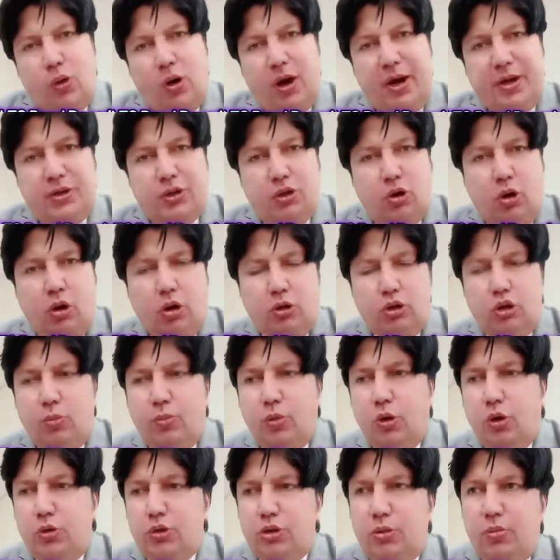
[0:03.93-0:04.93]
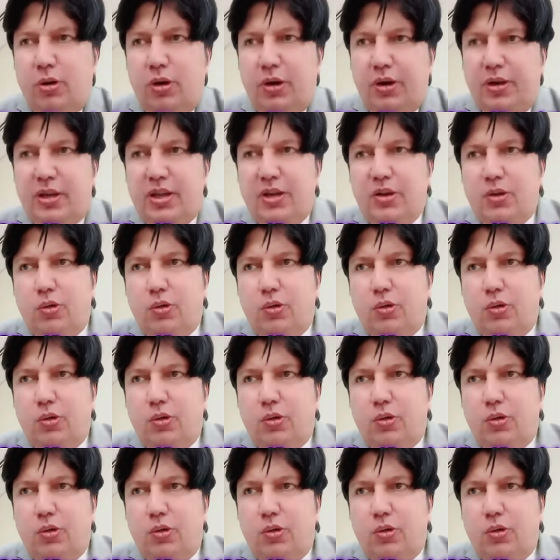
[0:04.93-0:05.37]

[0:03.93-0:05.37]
I talked about the marking